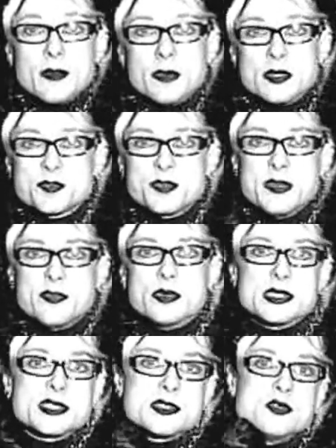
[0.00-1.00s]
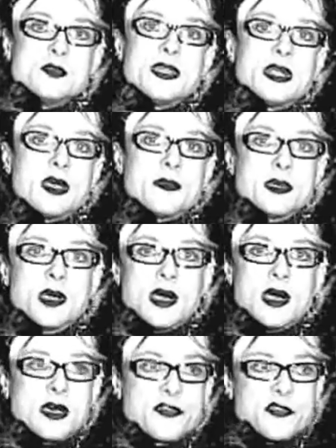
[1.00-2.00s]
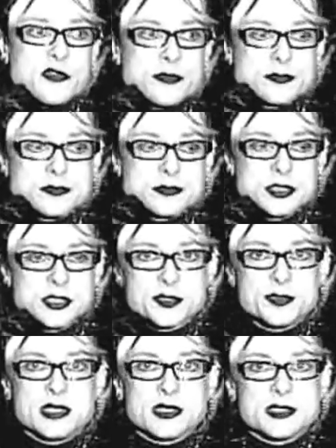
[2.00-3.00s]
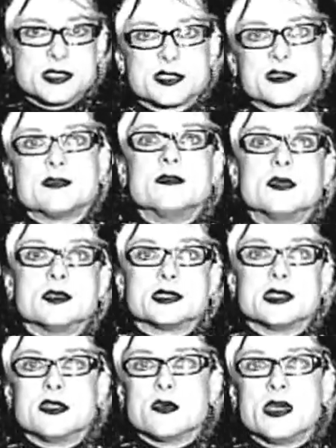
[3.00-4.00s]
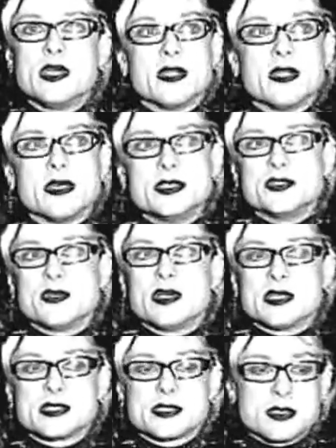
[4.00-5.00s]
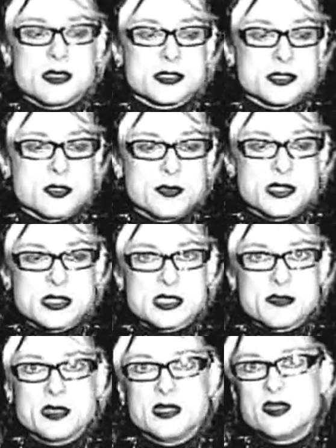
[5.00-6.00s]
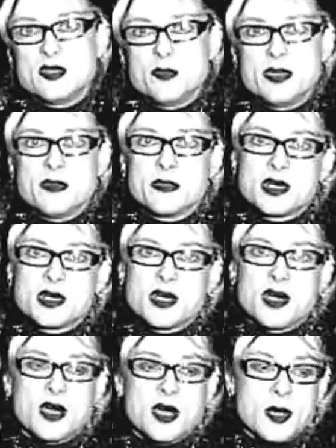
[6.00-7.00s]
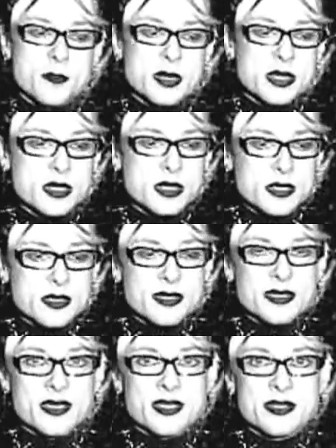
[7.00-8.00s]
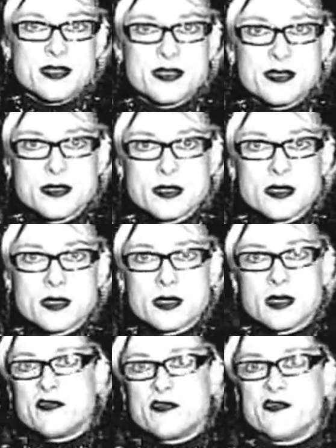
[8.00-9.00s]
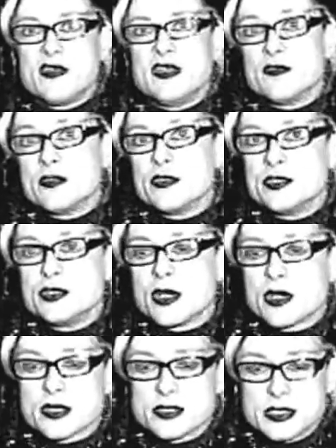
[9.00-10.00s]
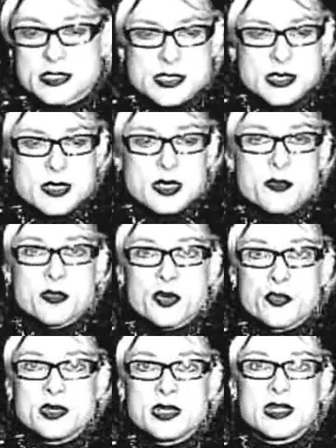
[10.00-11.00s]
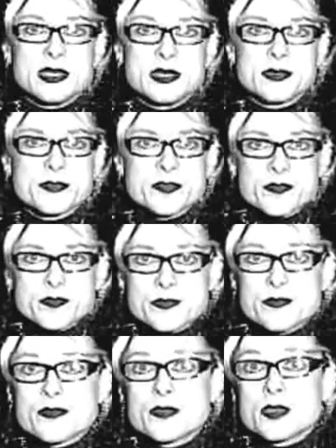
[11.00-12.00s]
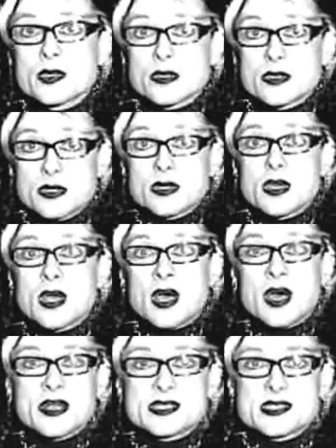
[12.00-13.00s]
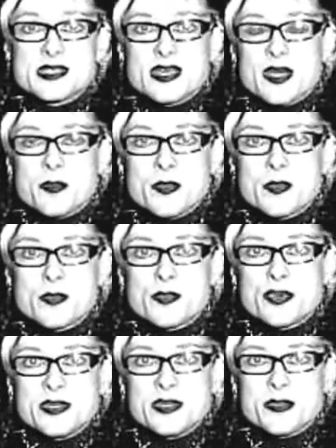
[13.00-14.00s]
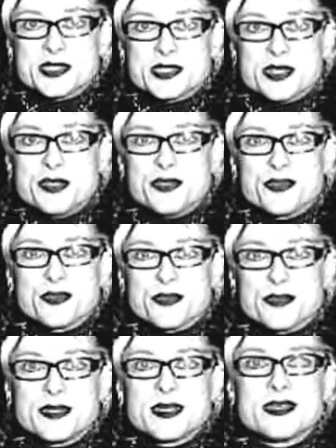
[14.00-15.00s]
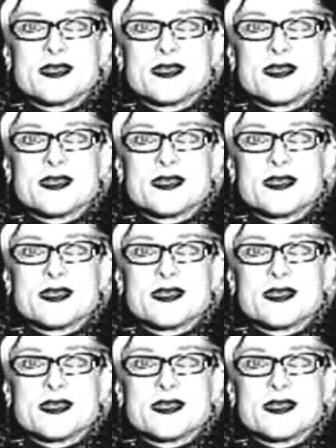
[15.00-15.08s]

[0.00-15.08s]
most people assume that I'm goth just because mostly the way that I dress, also because I'm a little bit macabre and I favor the darkness. But really, honestly, I'm pretty much a nerd.